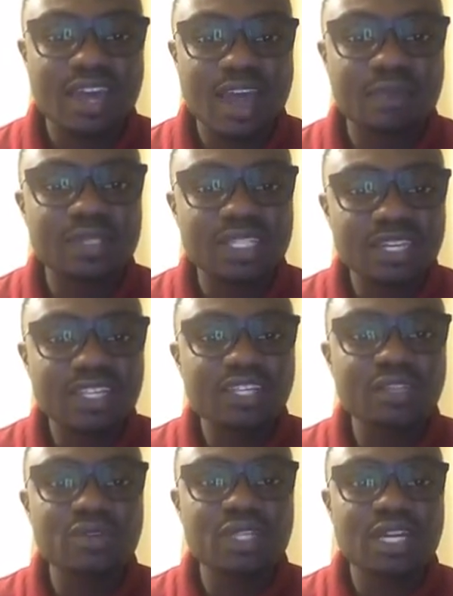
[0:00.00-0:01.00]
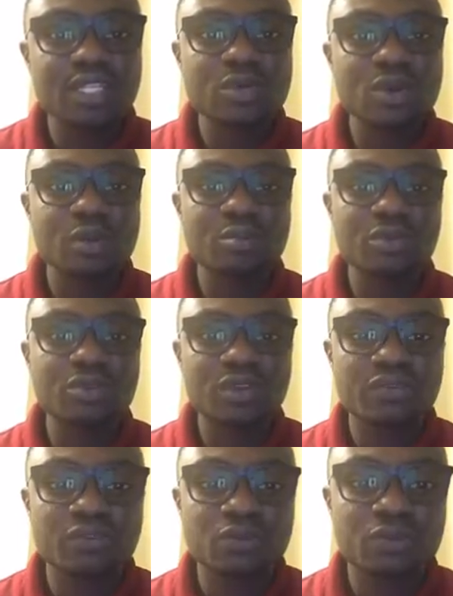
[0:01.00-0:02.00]
I'm telling you that you are
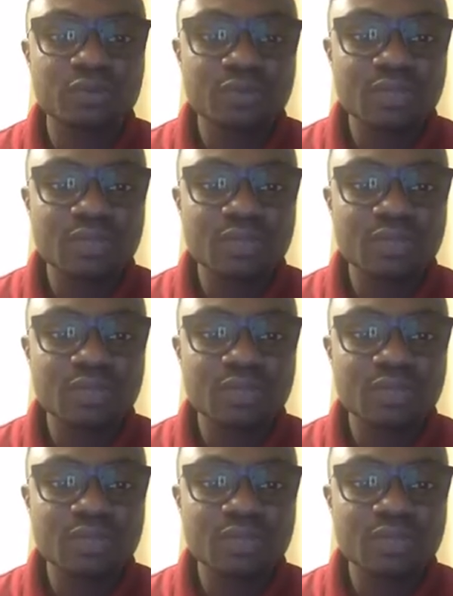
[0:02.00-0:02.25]
beautiful,